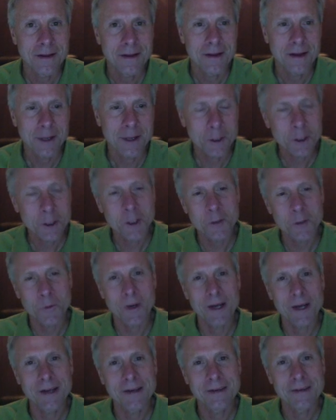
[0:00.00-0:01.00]
I could,
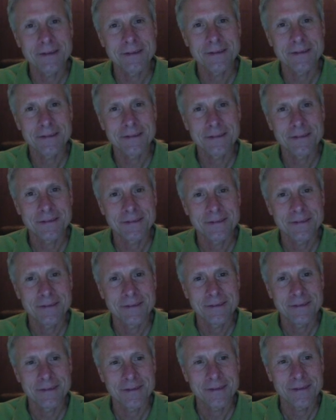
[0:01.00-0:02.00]
right?
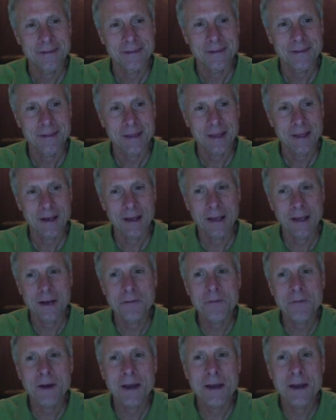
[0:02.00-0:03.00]
And
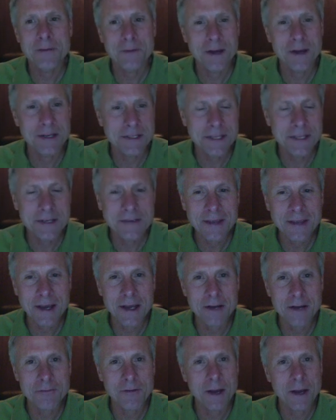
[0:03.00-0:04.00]
if I did that,
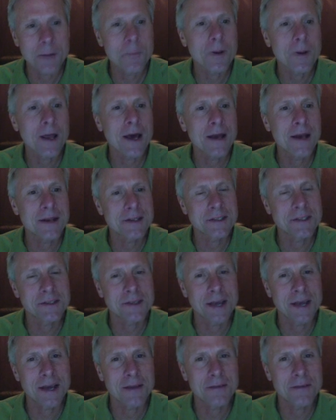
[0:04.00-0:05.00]
if I applied it to
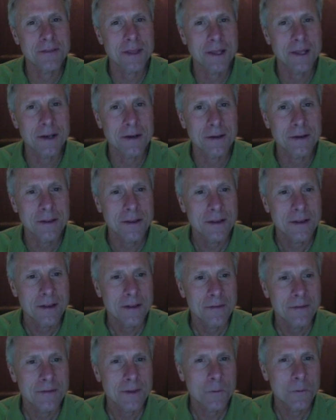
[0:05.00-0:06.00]
that, then
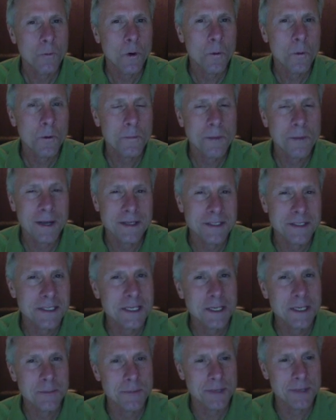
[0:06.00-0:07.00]
what would my
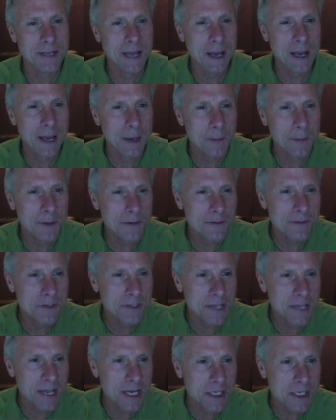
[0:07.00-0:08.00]
T be? How many of these
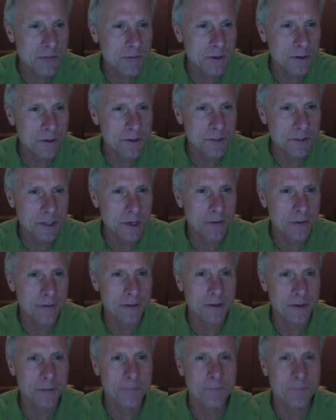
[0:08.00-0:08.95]
cash flows are there?